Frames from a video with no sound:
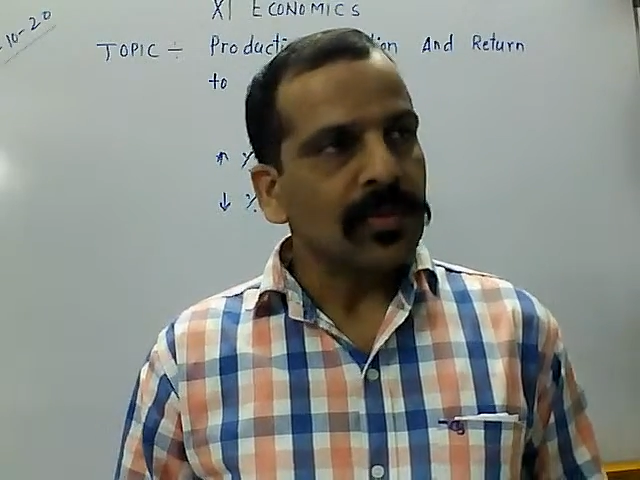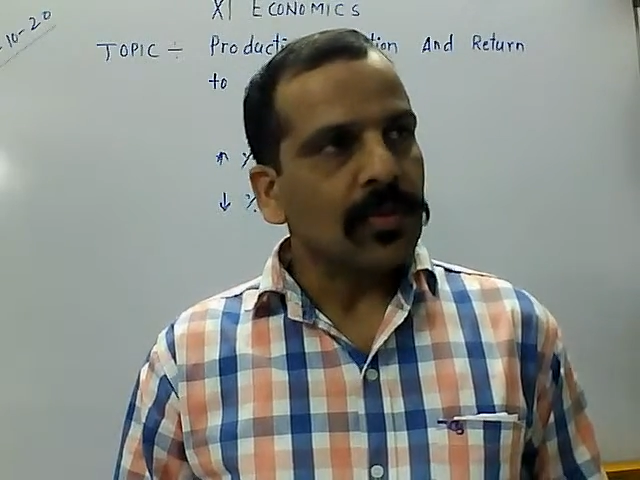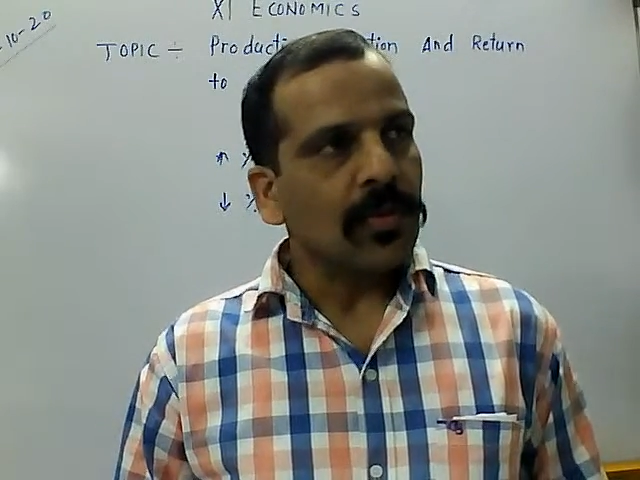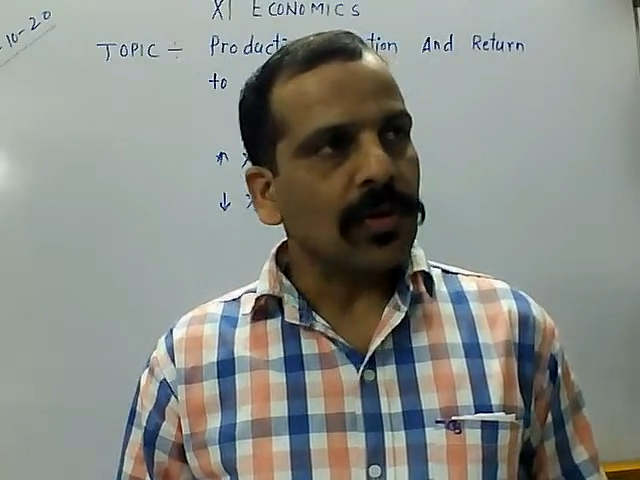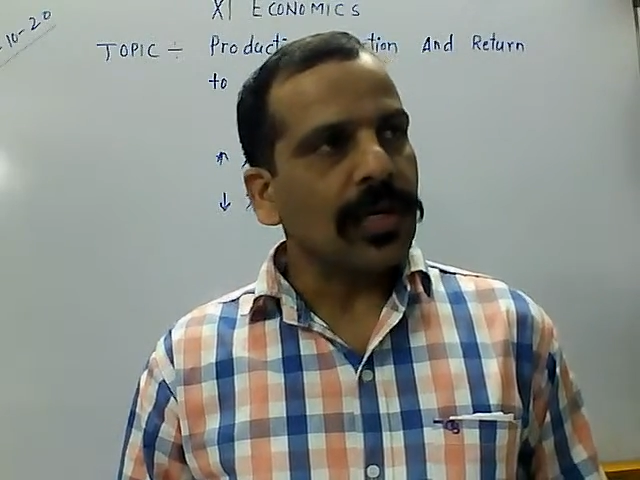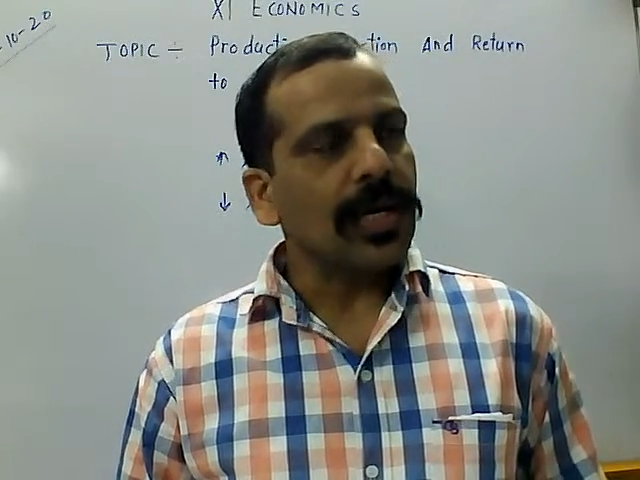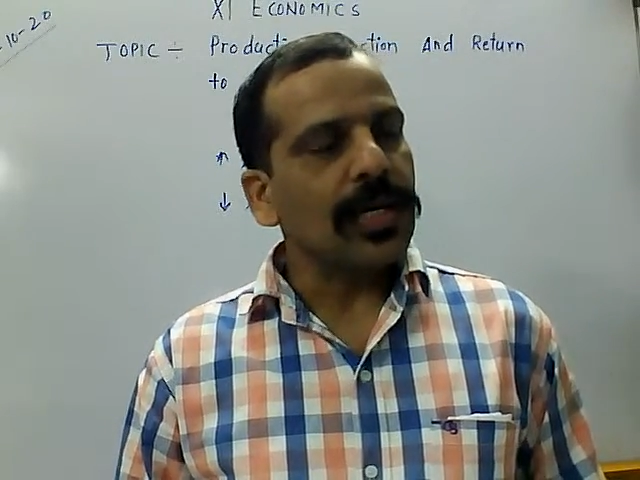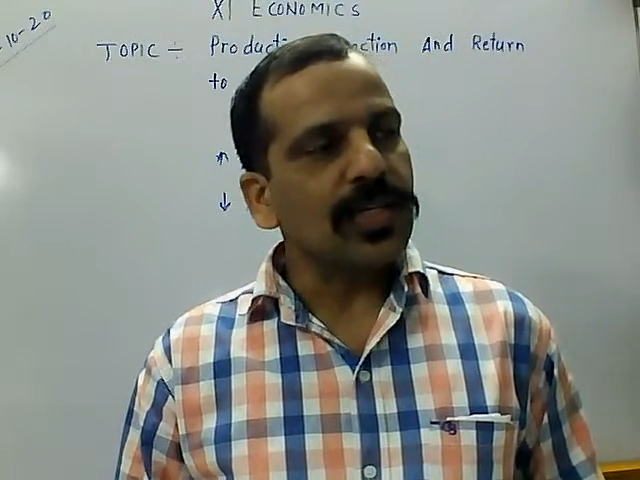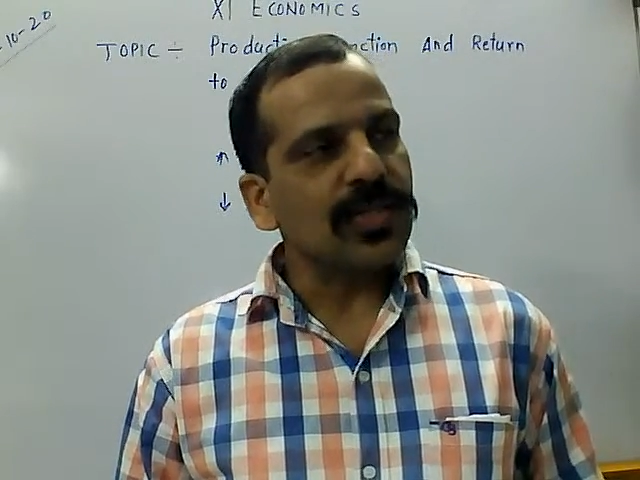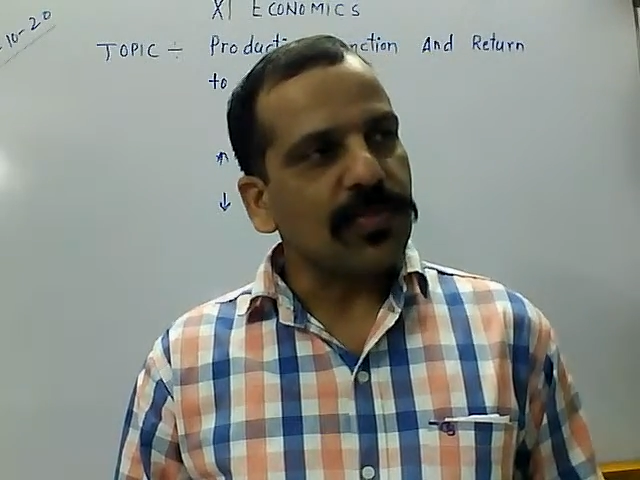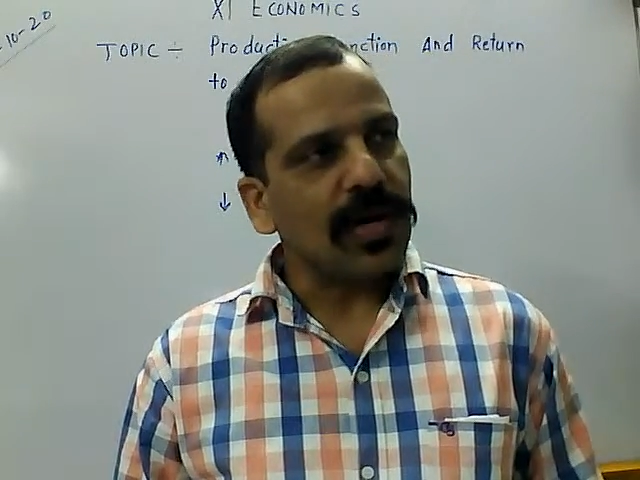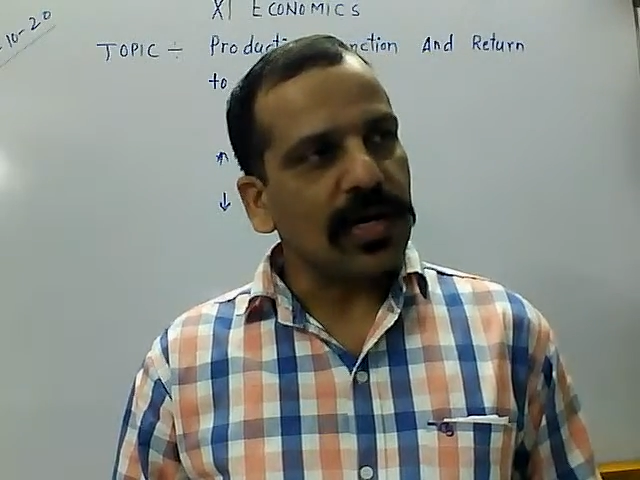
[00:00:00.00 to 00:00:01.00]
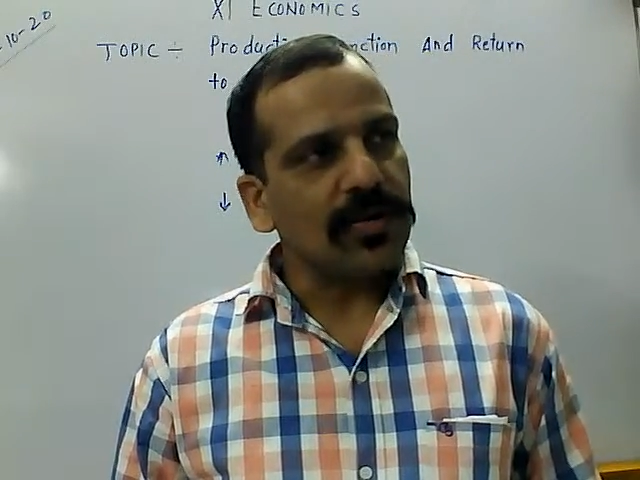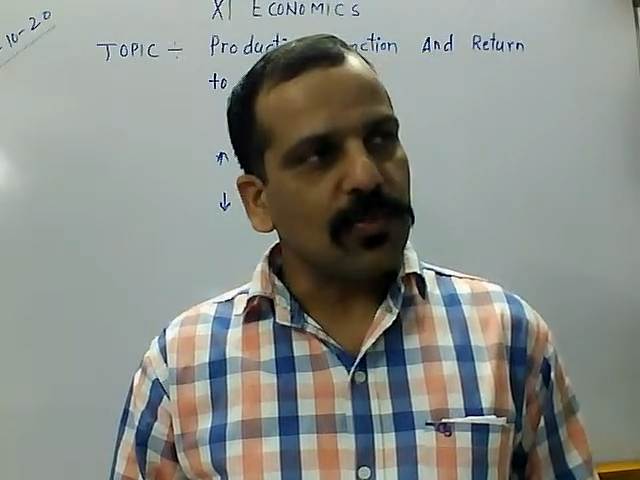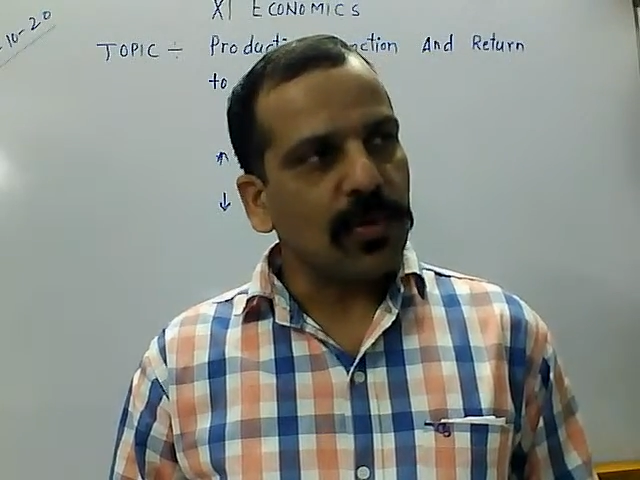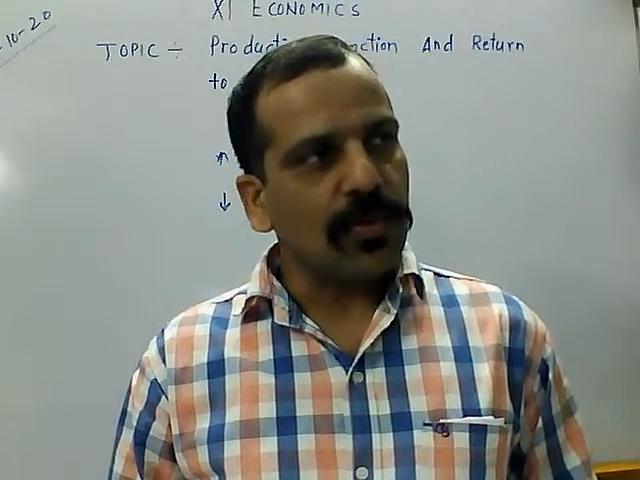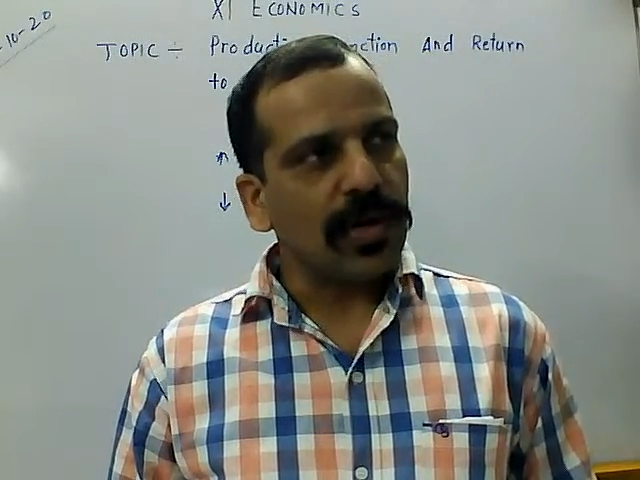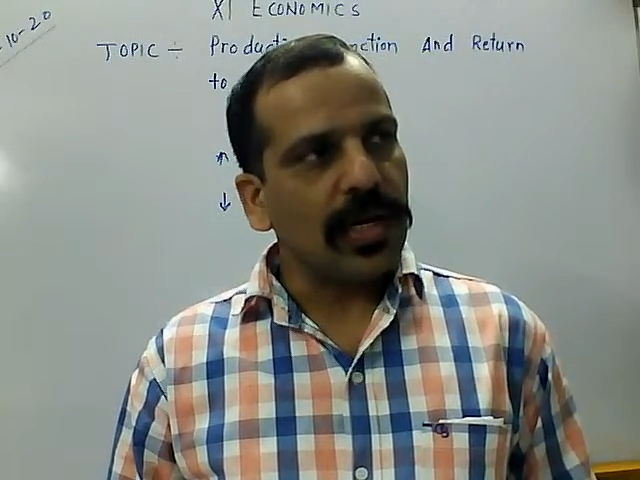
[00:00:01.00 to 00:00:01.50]
Okay, any smart
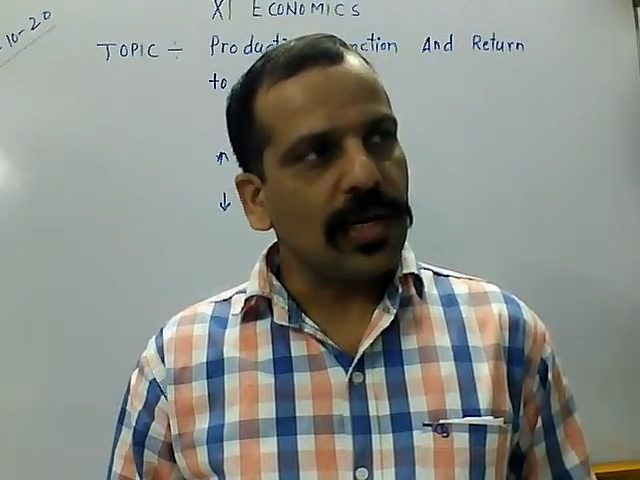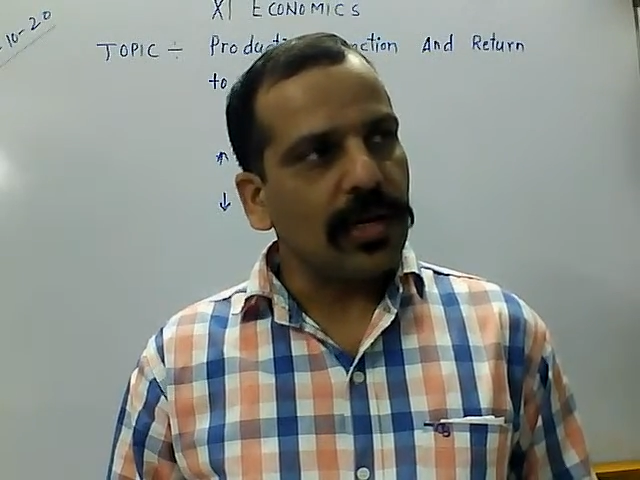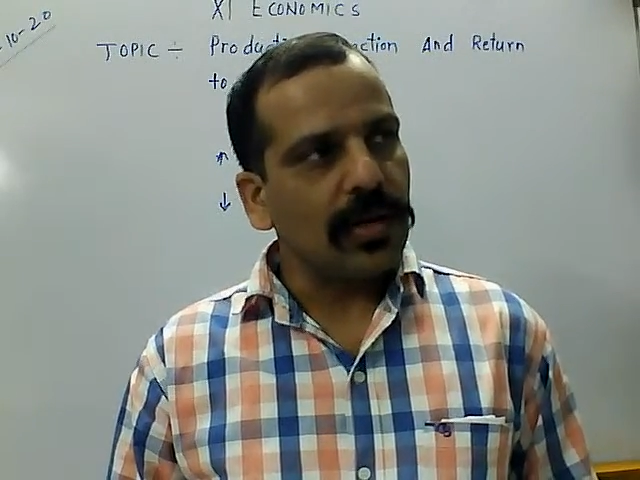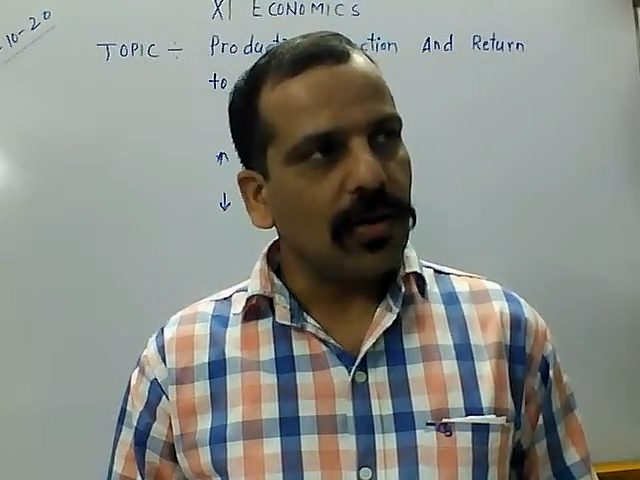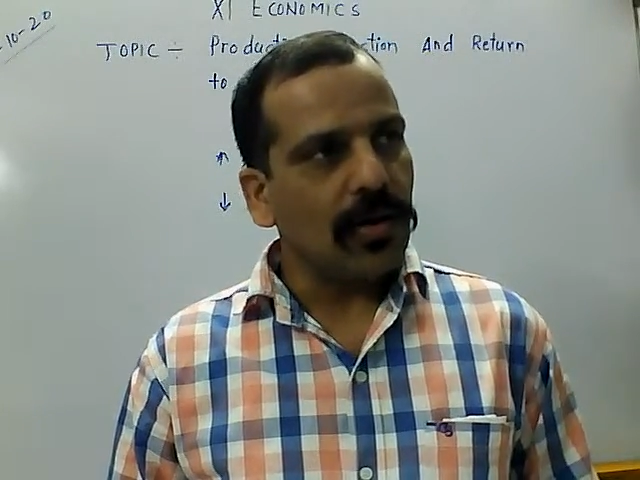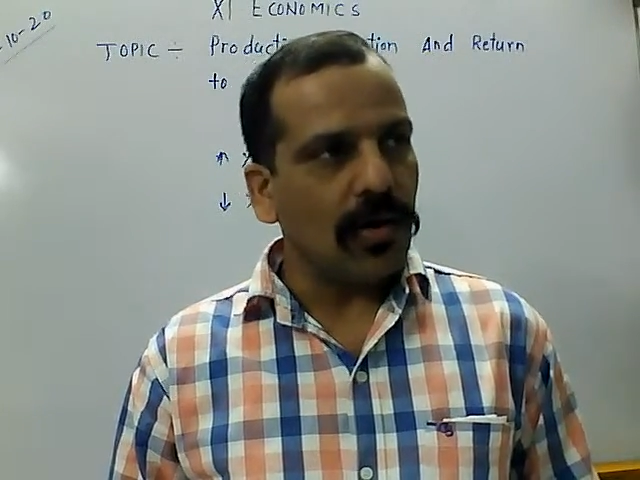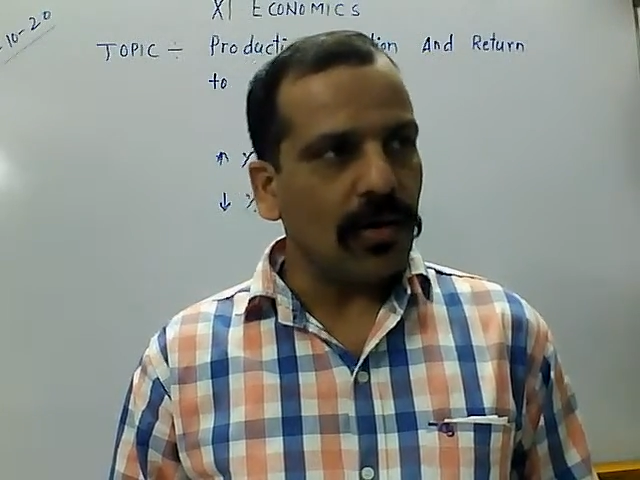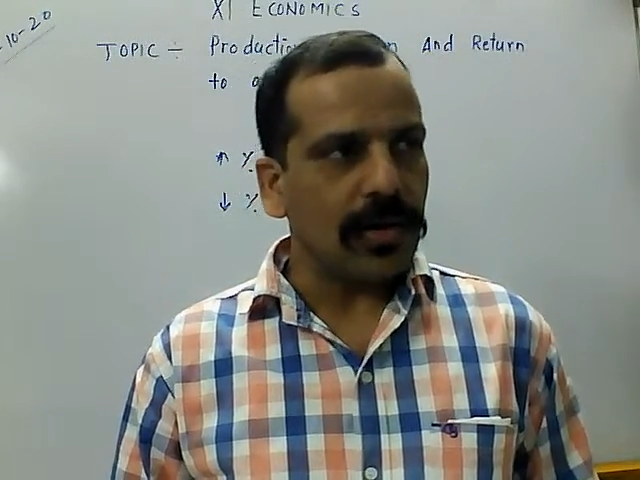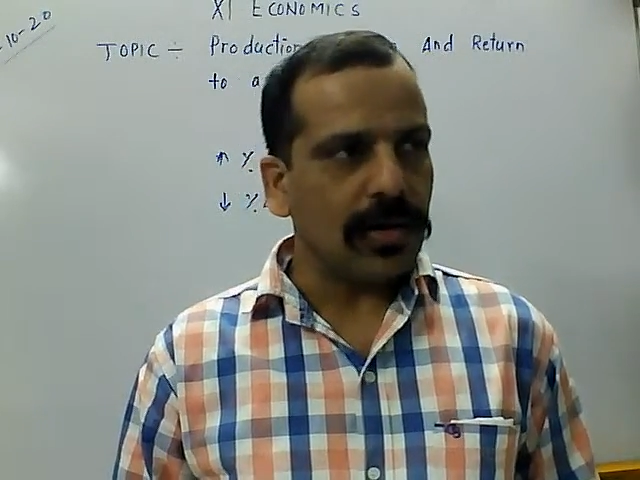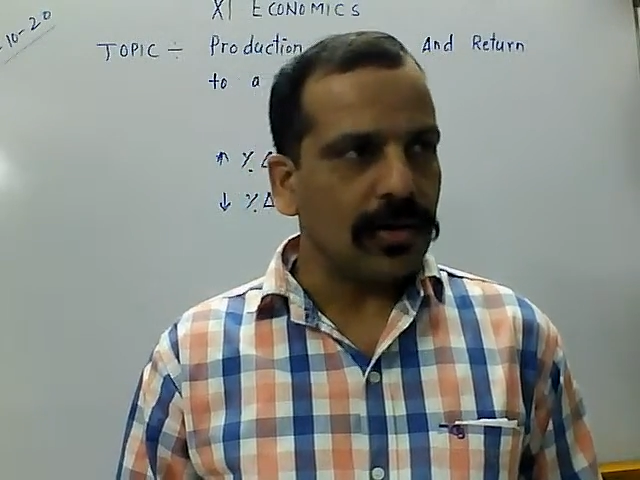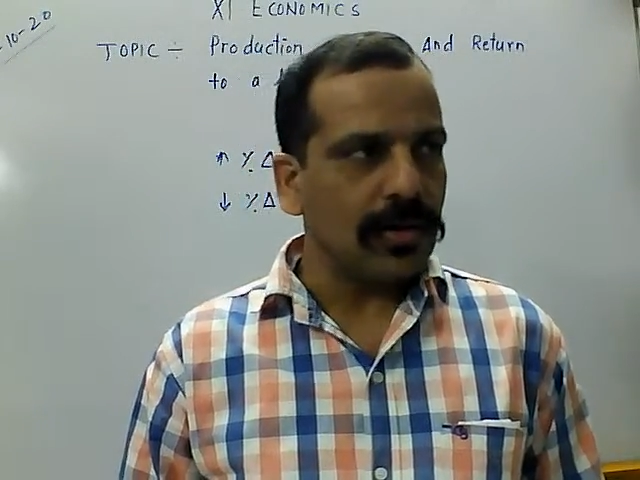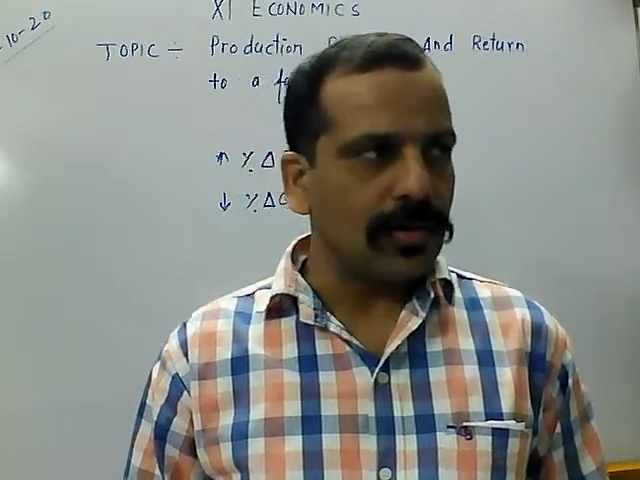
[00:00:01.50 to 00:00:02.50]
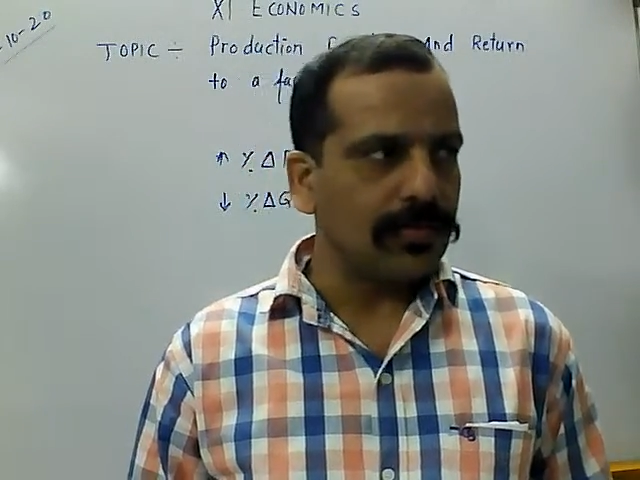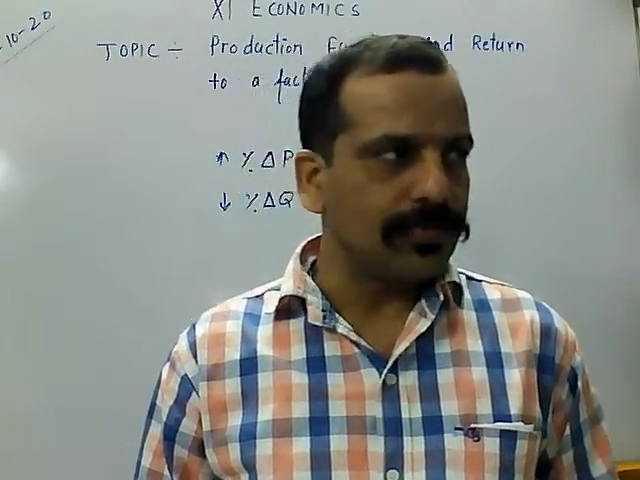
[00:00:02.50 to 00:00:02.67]
mobile or a